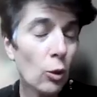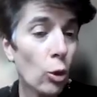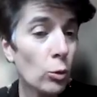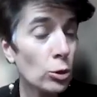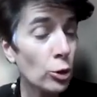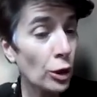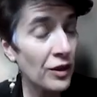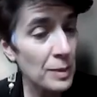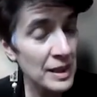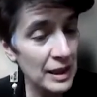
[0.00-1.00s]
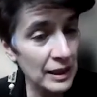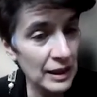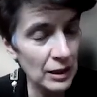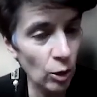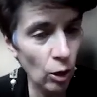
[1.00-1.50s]
or would not have been
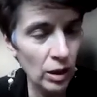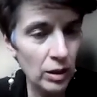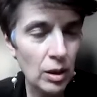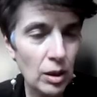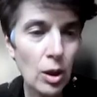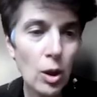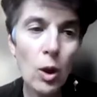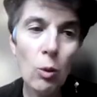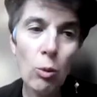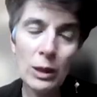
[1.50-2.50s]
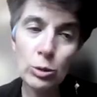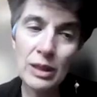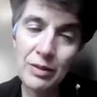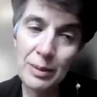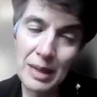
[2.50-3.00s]
treated at all. What would
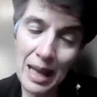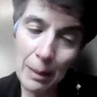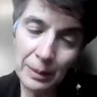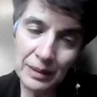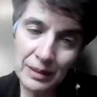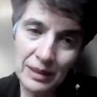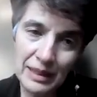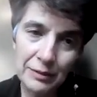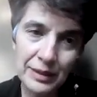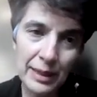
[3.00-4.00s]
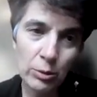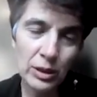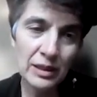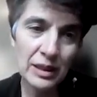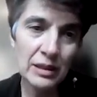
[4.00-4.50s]
have happened if they
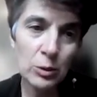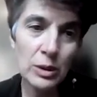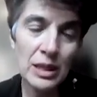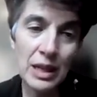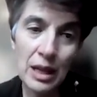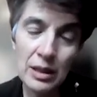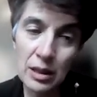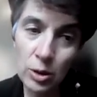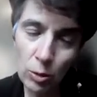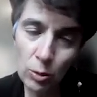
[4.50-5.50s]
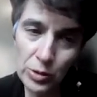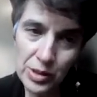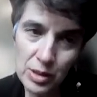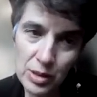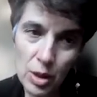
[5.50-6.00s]
were treated with another
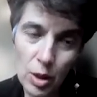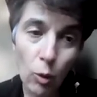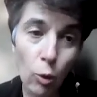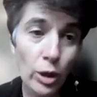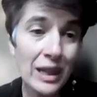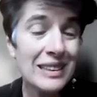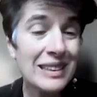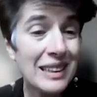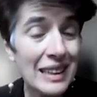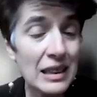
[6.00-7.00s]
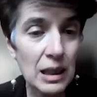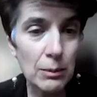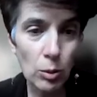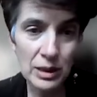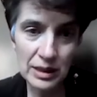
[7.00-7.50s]
dose or at a later
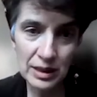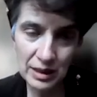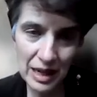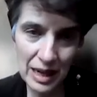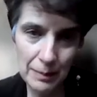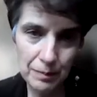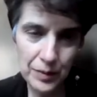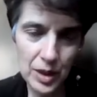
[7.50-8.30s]
moment in time?